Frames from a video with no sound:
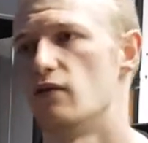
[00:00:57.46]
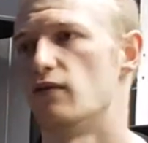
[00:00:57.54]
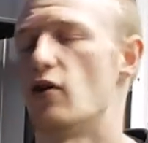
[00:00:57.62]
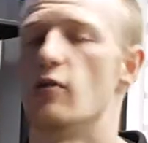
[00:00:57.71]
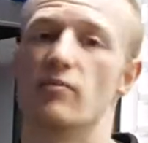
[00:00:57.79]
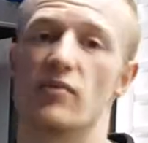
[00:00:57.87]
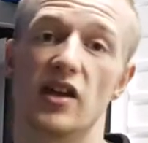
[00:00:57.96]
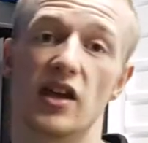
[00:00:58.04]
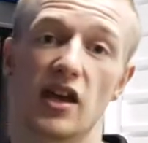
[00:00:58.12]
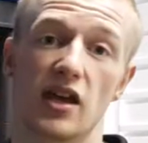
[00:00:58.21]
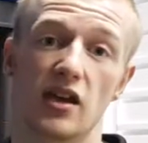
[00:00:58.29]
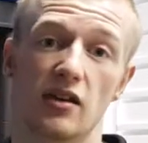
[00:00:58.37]
from
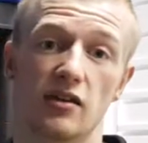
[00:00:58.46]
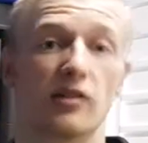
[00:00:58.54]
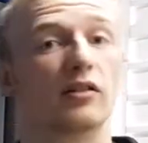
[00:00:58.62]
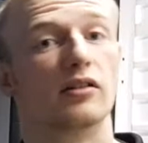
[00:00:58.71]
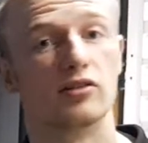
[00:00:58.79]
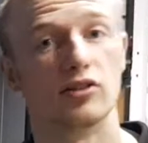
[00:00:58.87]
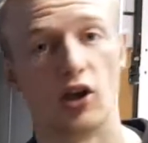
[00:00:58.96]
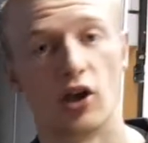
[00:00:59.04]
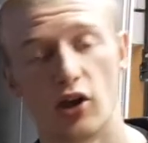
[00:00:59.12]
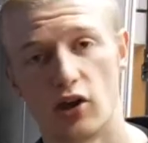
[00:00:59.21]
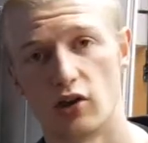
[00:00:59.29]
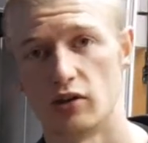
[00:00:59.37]
the
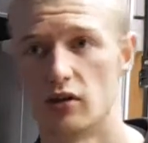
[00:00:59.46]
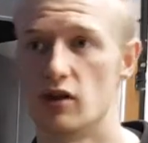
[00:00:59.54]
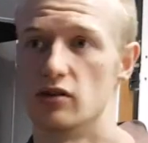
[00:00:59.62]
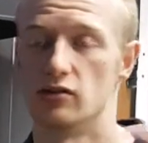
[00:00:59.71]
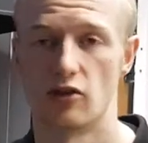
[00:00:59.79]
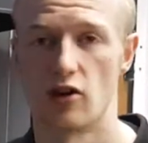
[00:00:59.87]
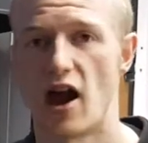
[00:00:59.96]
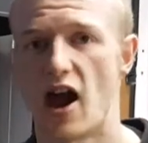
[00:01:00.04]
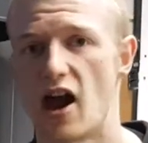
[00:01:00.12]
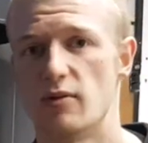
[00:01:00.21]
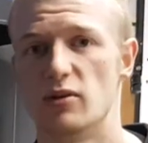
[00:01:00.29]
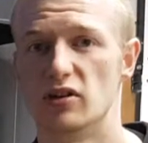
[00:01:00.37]
dirt and
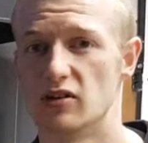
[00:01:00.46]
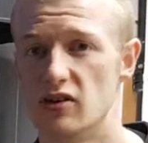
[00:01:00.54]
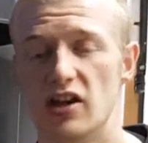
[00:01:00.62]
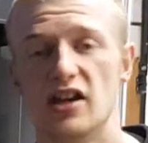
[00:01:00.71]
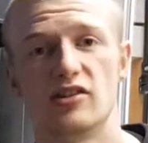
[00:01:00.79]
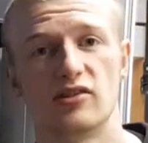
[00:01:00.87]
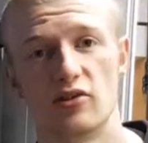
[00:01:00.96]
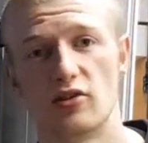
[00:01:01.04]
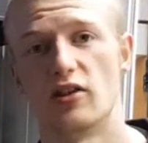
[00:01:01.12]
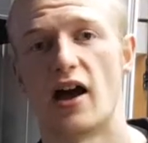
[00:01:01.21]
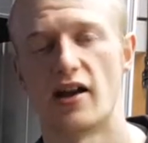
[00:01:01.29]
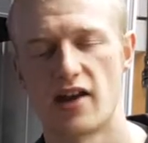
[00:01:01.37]
grime and grease and
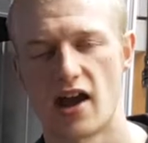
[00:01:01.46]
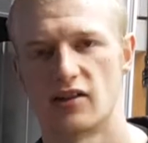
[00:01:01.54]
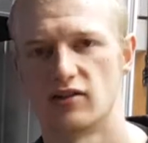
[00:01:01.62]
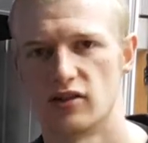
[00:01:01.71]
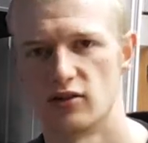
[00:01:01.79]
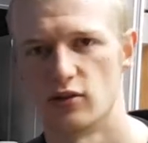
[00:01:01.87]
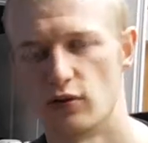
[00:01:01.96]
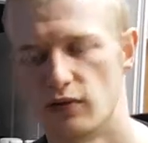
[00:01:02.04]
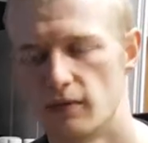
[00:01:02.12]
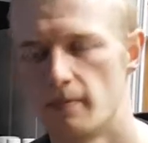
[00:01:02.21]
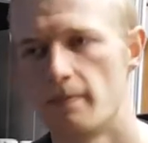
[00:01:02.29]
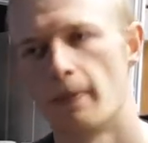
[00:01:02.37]
all that nasty stuff.
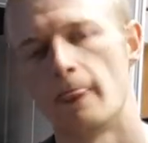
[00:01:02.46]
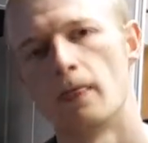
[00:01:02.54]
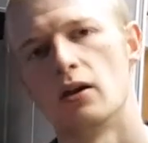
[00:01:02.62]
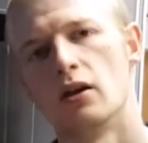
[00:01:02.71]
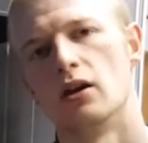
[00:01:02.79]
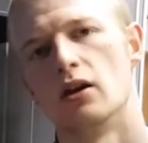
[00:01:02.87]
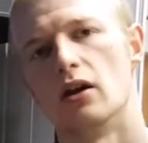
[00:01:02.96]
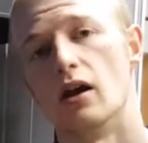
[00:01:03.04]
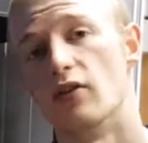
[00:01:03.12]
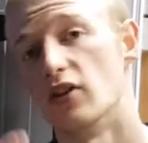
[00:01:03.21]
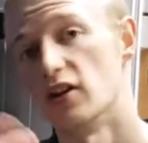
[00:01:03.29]
And